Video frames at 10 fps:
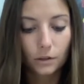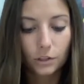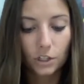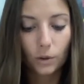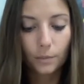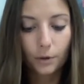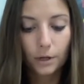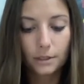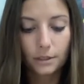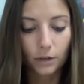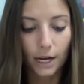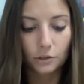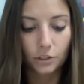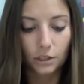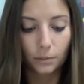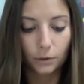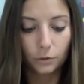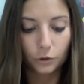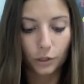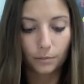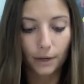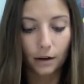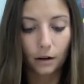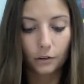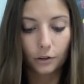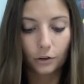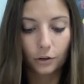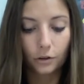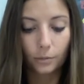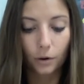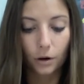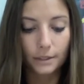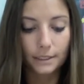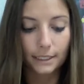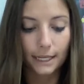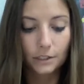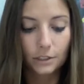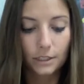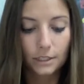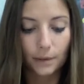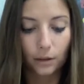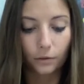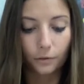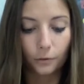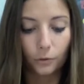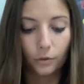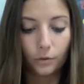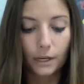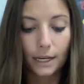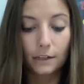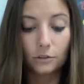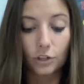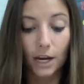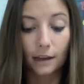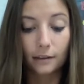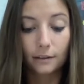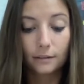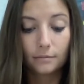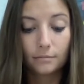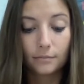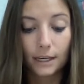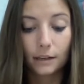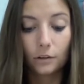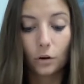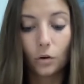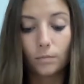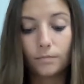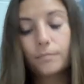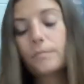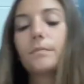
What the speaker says: She whimpered and scratched at the blue treat mat under her paws to catch the smell of food, and Jack, and home.